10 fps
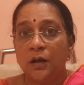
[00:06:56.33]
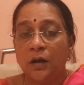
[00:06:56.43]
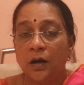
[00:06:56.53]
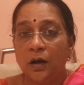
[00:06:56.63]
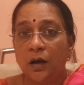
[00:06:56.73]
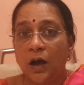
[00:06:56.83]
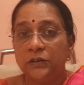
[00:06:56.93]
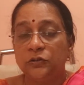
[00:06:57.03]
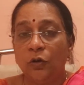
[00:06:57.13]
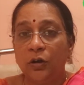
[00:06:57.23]

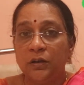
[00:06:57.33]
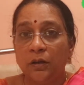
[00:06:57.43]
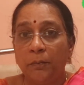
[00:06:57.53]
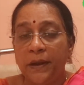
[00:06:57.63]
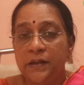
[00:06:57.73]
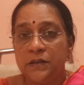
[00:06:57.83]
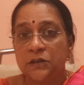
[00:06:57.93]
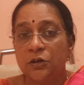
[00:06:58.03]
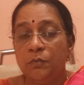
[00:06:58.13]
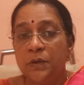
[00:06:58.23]
As you are in the
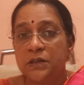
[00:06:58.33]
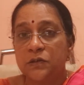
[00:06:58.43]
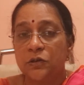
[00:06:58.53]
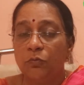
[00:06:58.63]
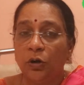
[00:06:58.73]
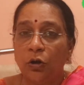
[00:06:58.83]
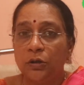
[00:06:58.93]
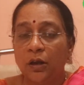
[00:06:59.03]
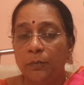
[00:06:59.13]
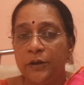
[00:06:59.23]
mainstream, midstream and
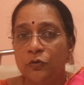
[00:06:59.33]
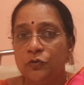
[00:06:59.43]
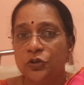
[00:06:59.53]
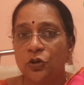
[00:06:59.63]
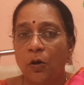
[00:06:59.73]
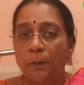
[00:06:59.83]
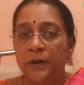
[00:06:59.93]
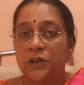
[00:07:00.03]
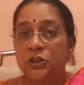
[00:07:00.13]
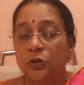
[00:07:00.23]
all, there will be huge
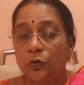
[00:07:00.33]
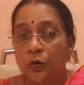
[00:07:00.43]
competition.